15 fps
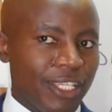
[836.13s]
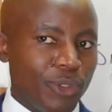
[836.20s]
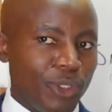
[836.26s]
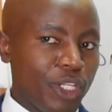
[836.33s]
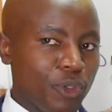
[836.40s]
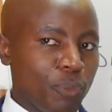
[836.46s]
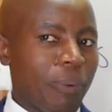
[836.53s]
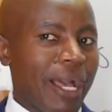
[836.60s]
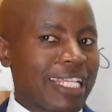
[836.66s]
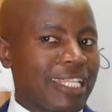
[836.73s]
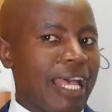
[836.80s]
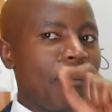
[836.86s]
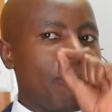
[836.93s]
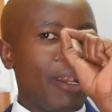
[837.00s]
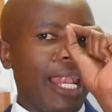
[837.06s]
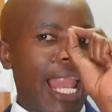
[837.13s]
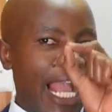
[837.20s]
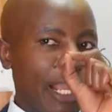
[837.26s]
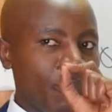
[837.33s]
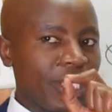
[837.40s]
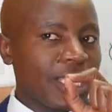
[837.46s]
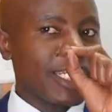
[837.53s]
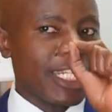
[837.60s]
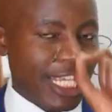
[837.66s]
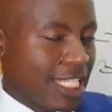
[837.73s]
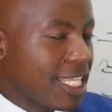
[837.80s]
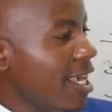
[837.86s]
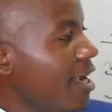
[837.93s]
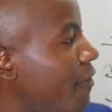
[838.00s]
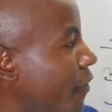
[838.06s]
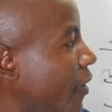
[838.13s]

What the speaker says: You need to pass some language tests.